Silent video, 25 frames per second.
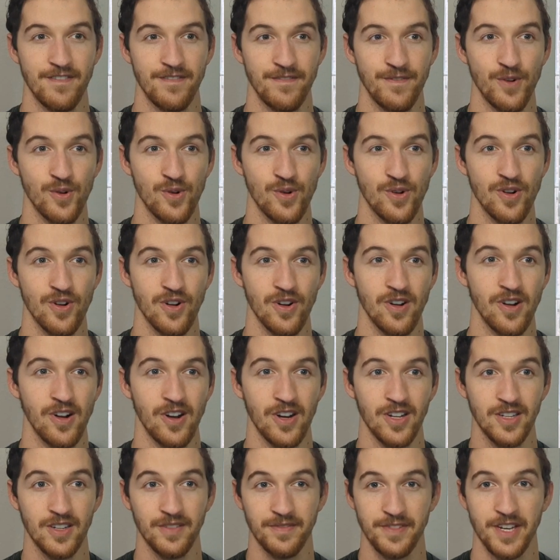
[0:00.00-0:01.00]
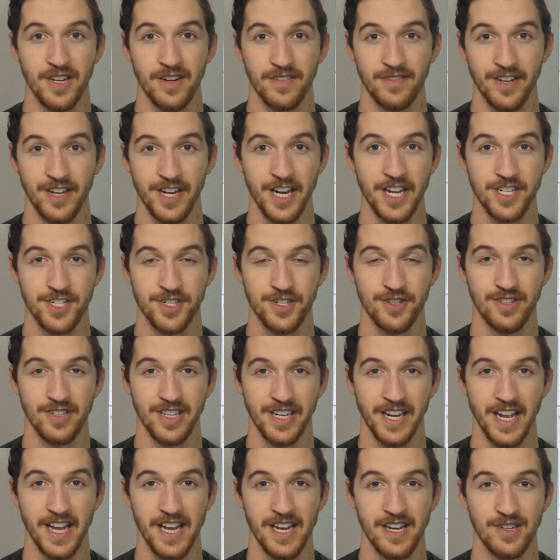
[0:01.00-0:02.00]
for all of their financial
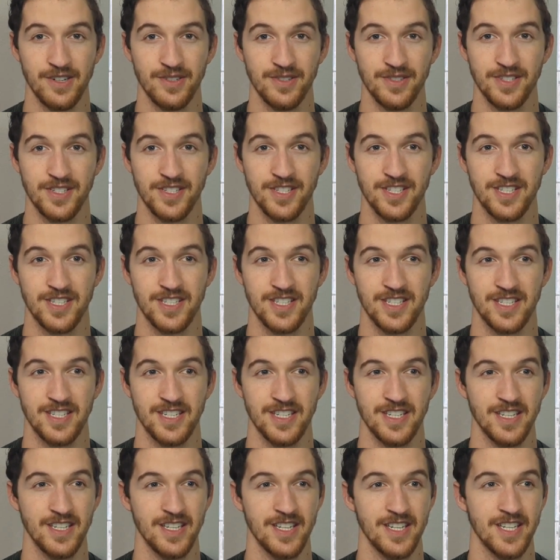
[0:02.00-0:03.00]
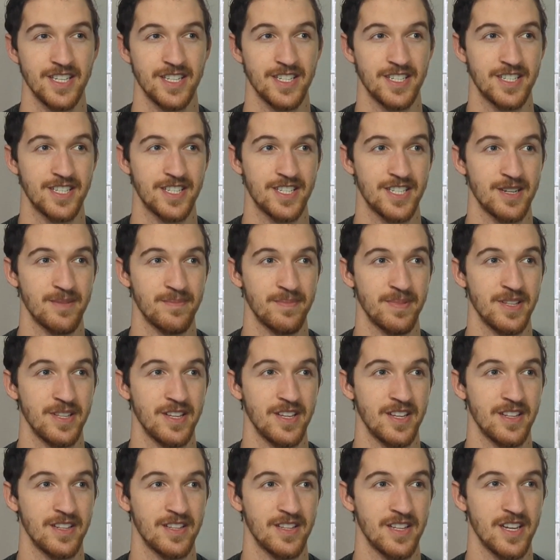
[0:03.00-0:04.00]
accounts. It's
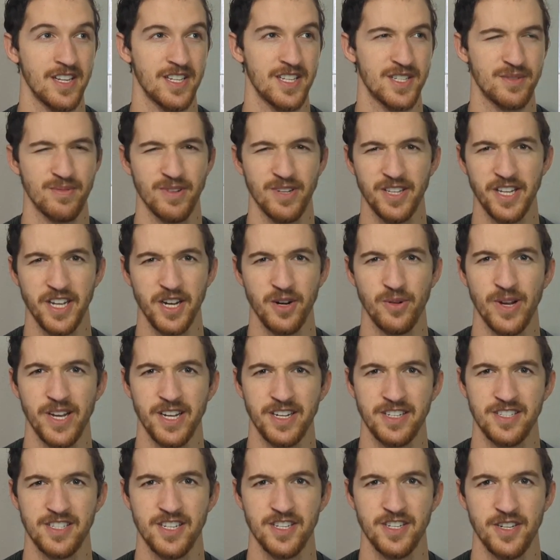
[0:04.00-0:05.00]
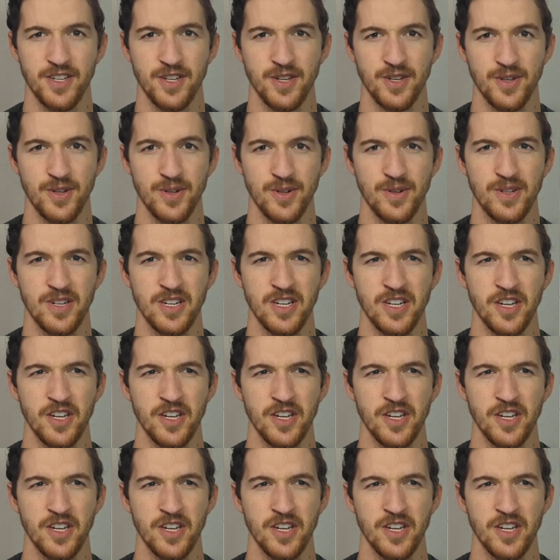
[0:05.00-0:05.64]
something that's really quick to do.